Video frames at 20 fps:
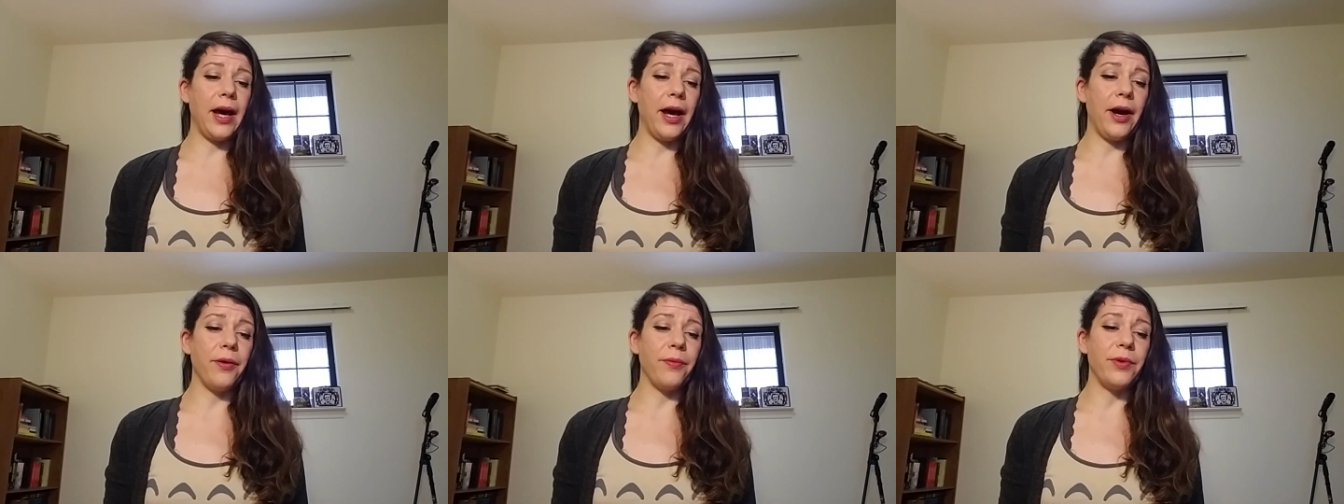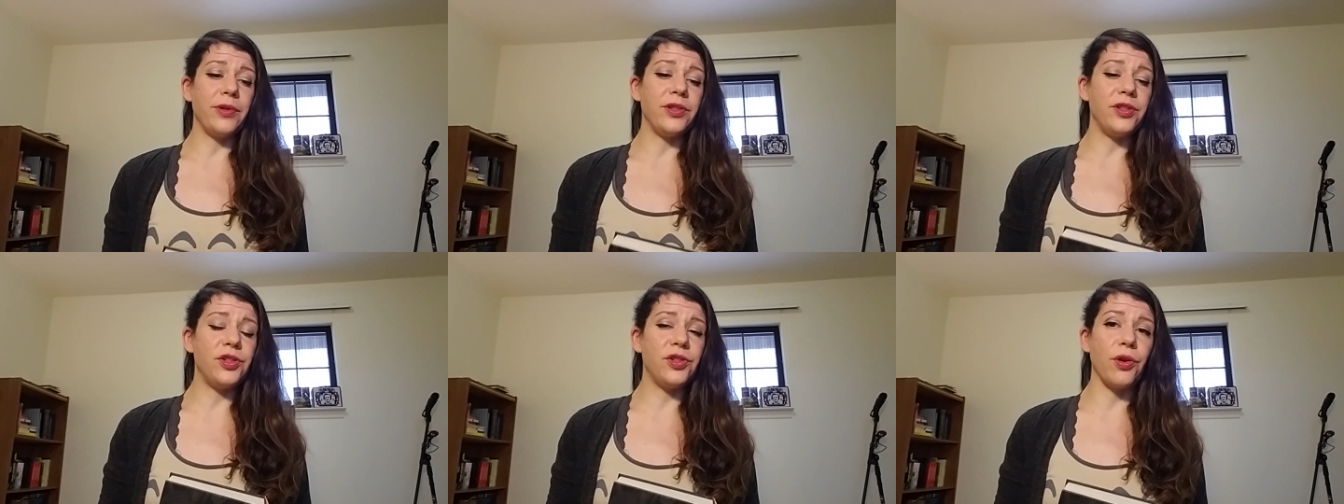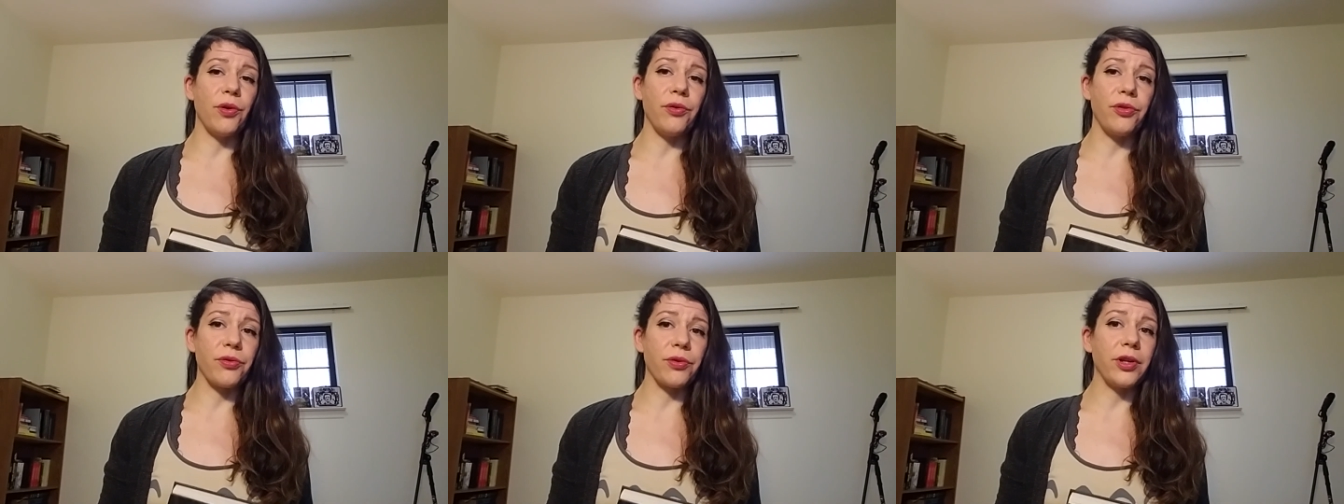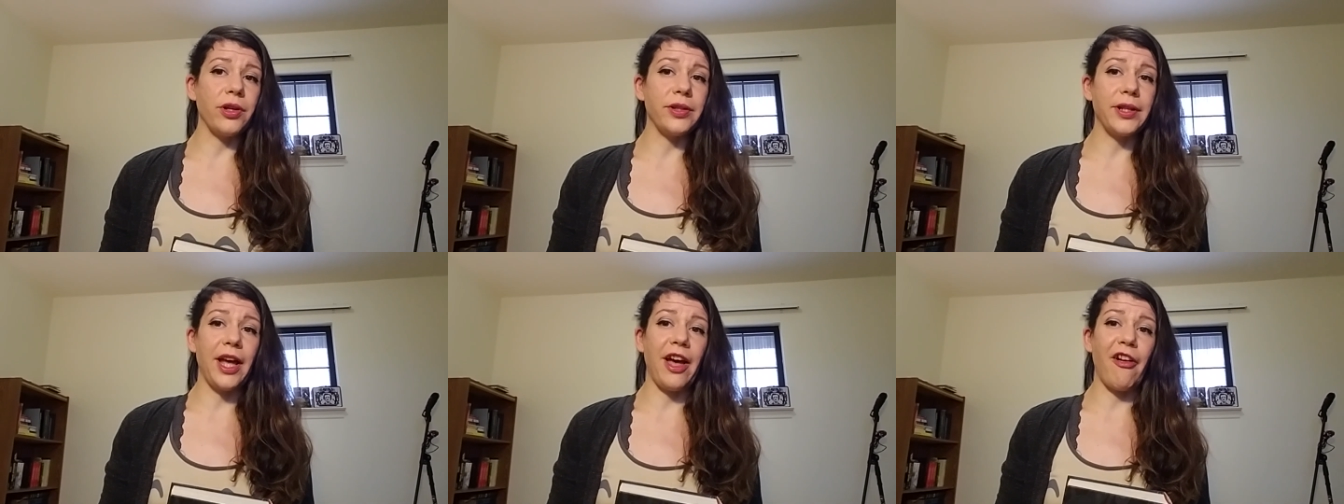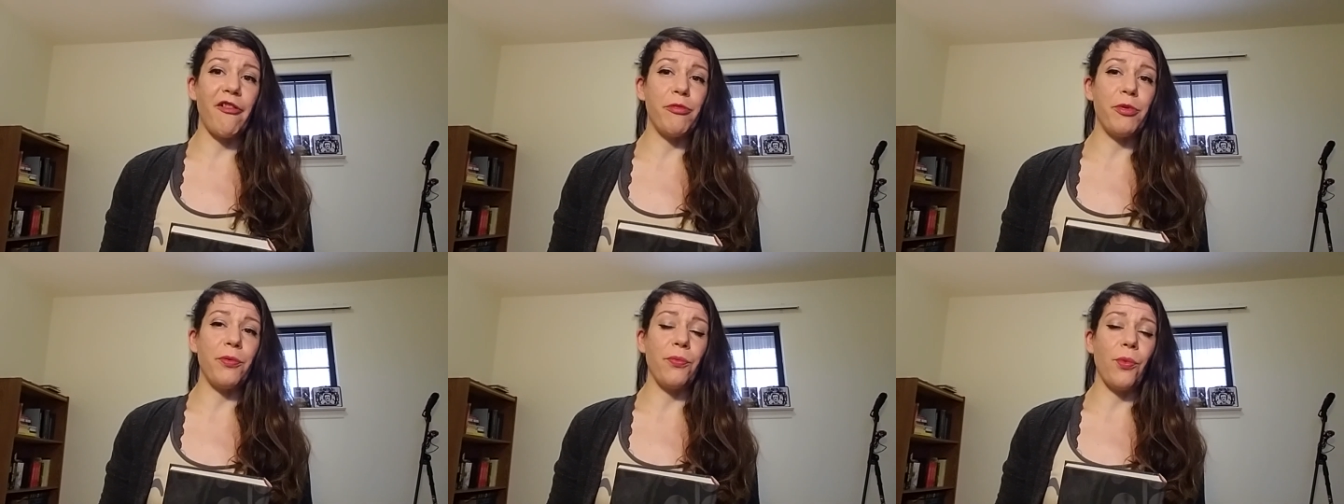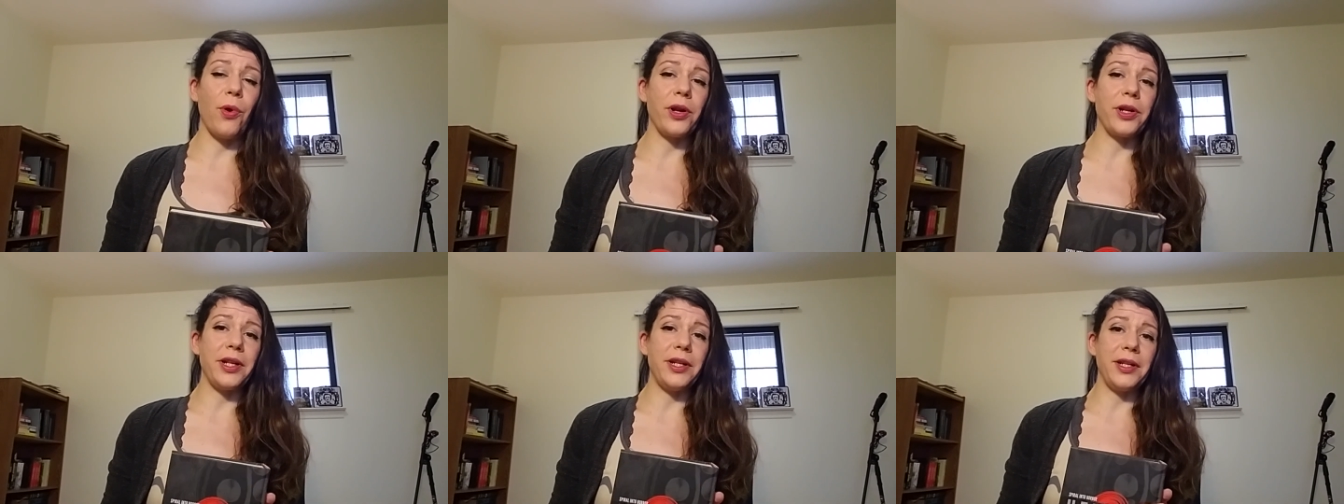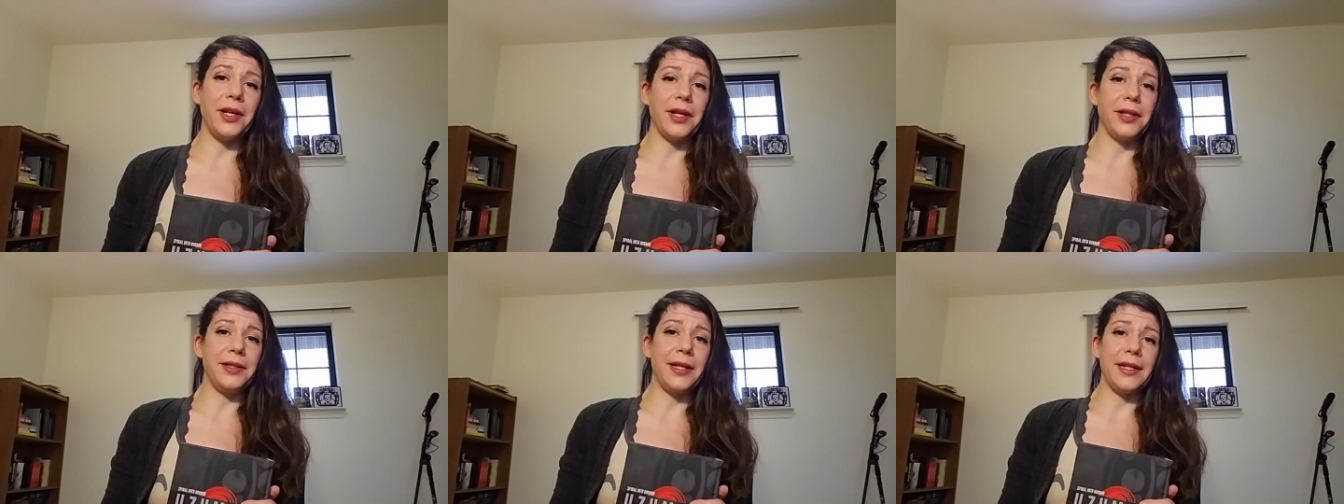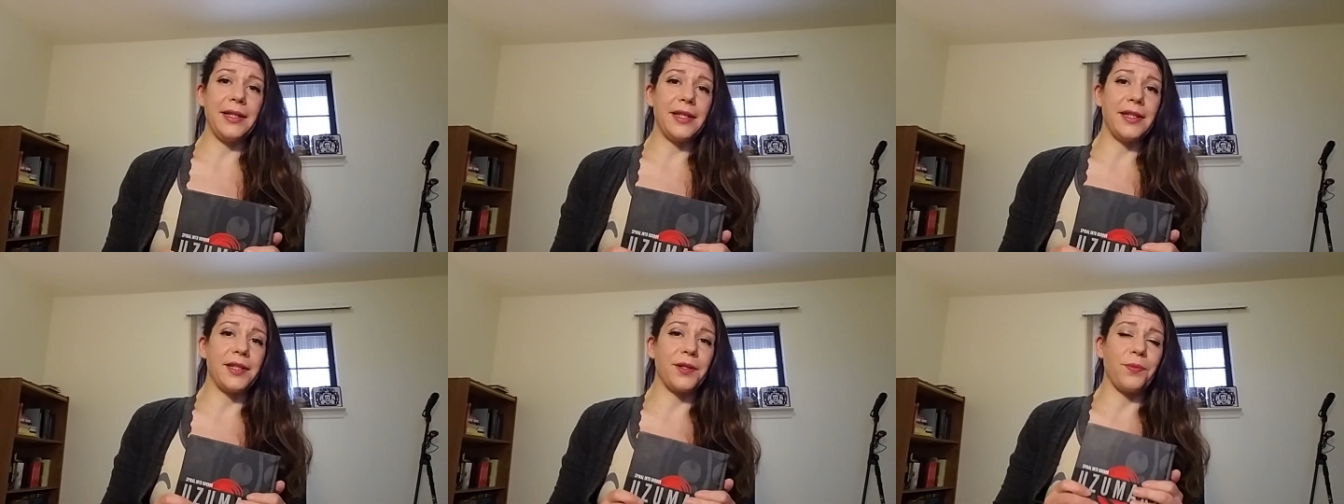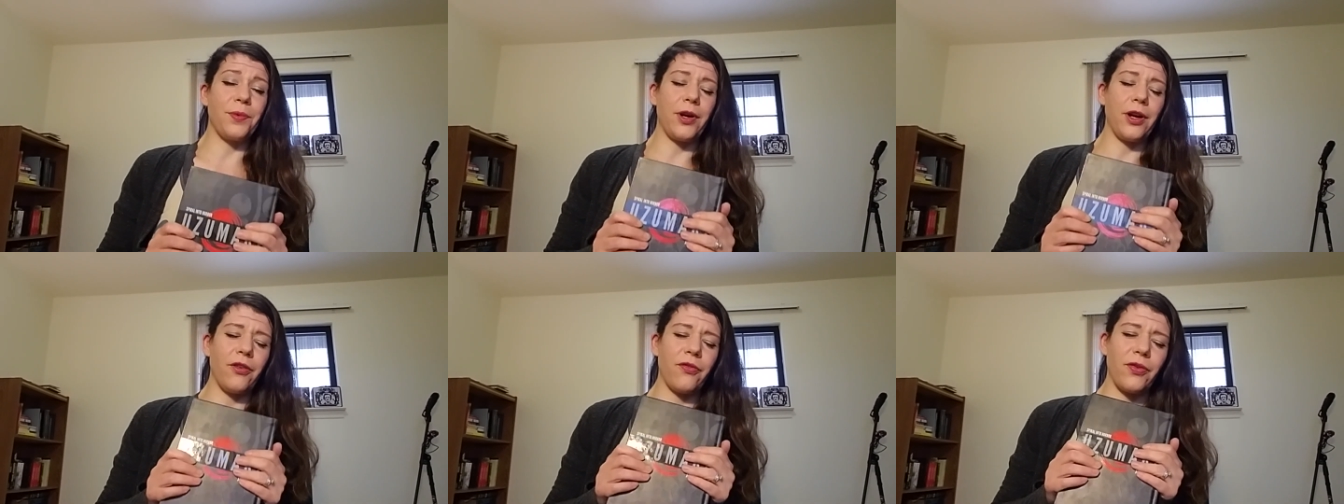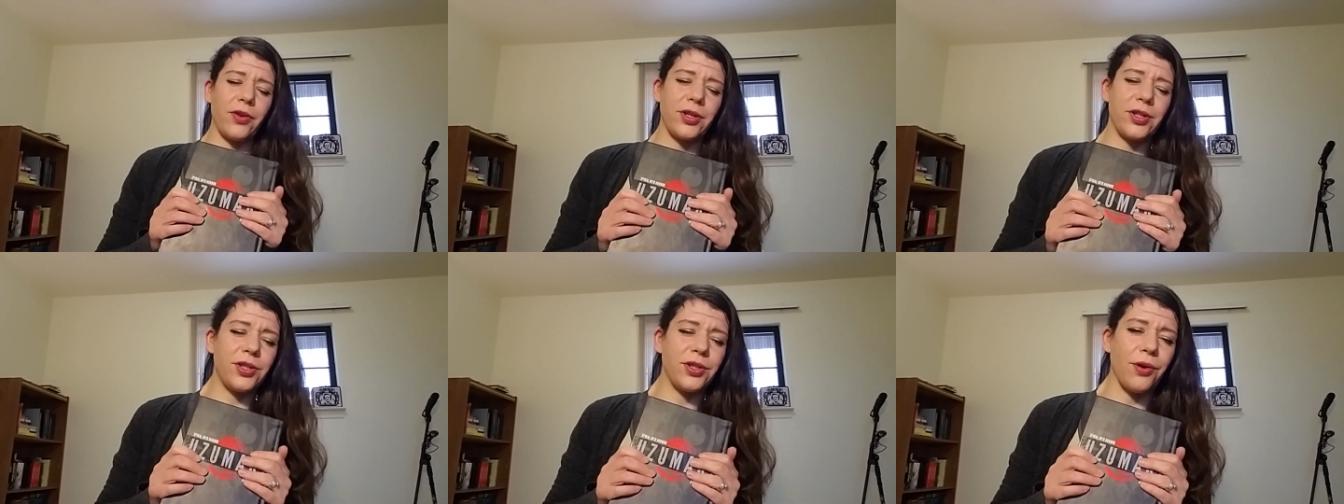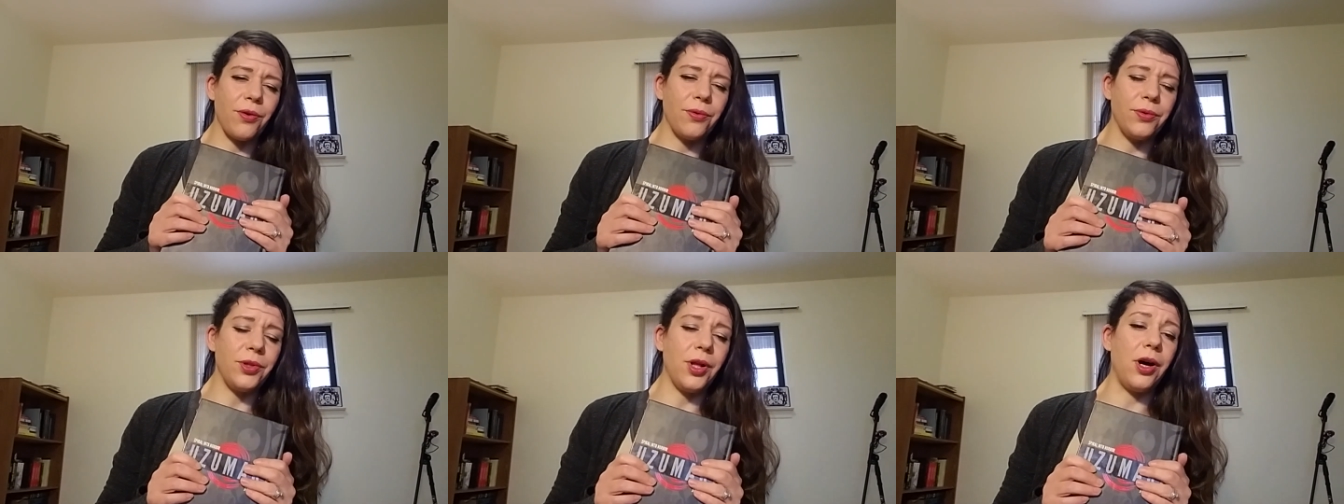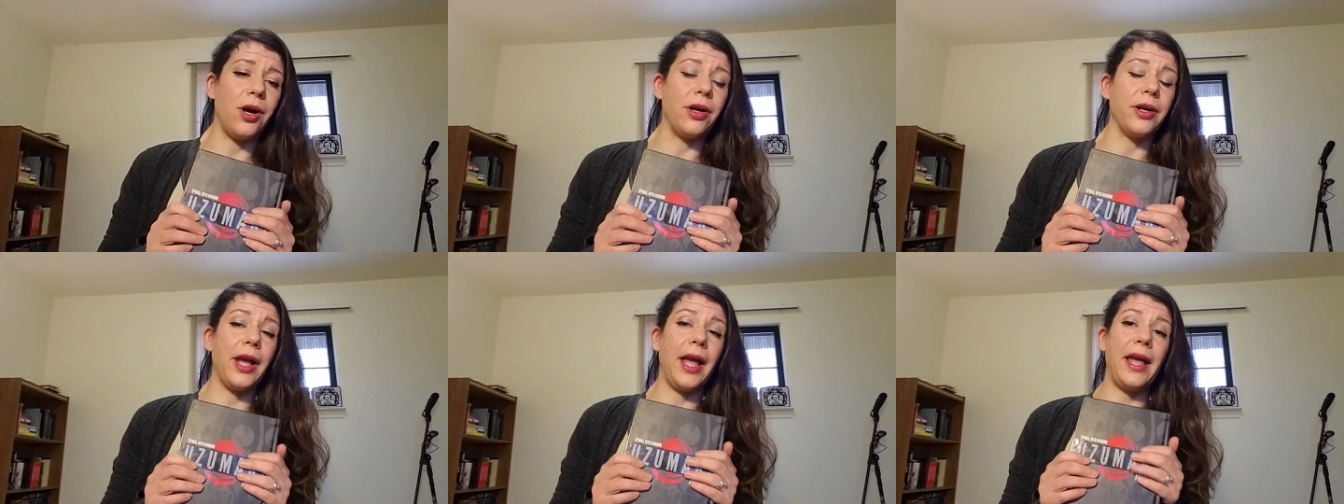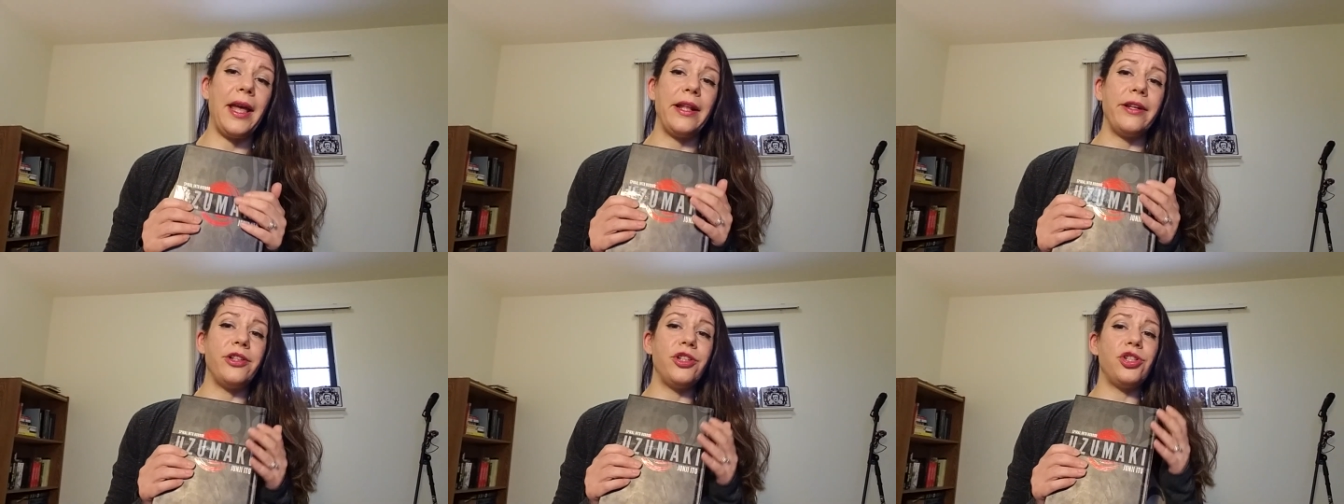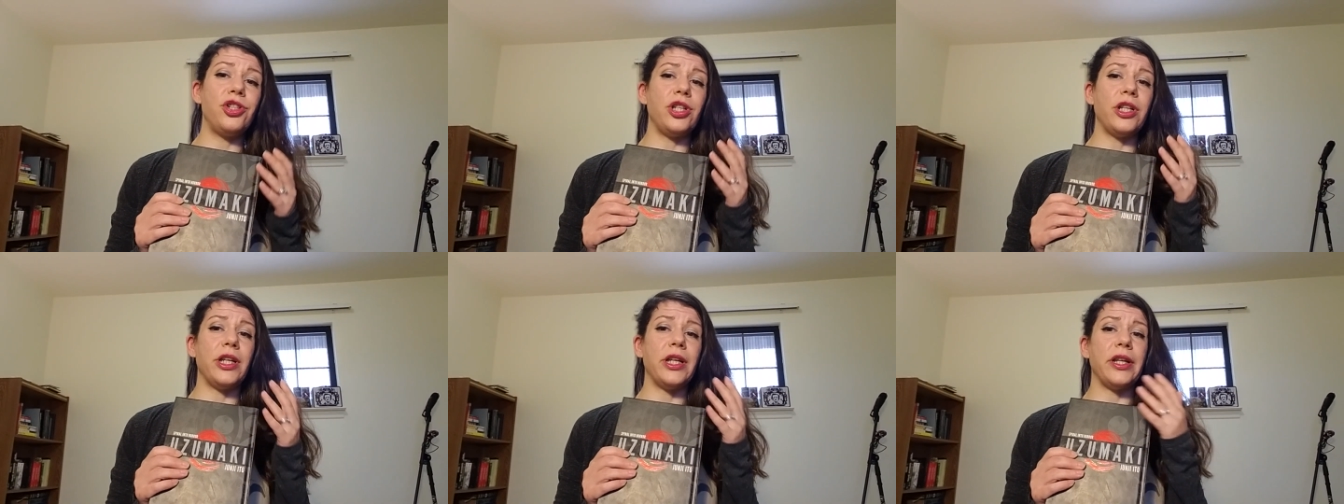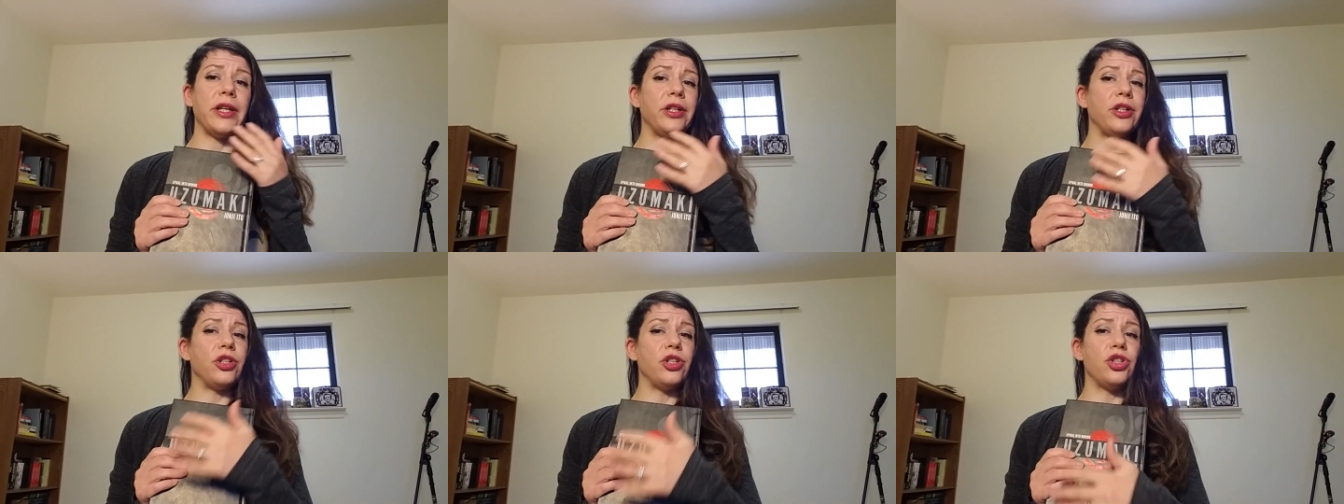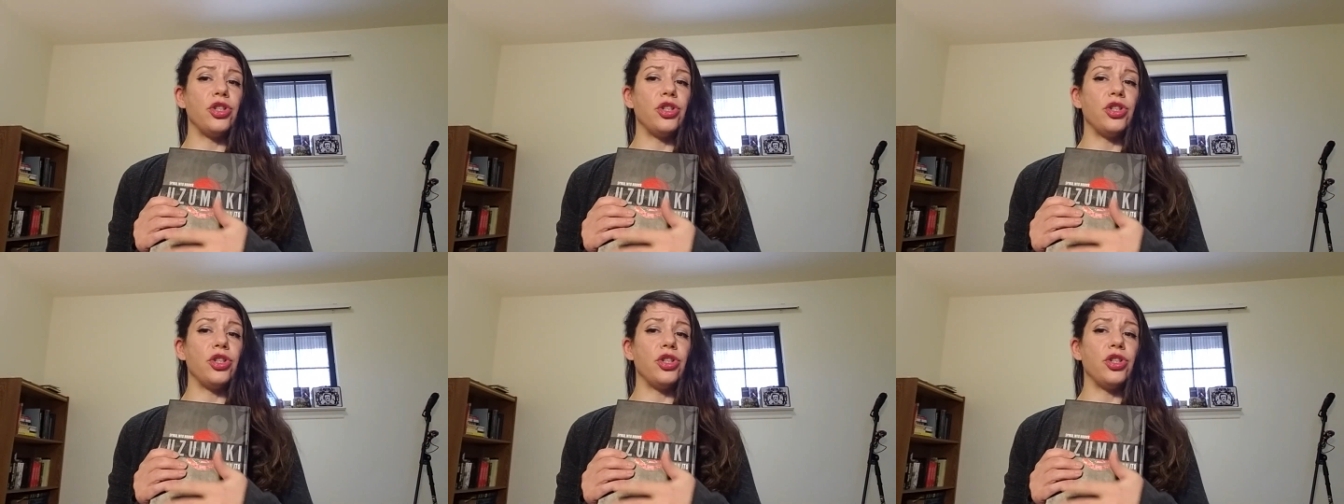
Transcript: I was so thrilled. I have been wanting to collect his work for so long, and she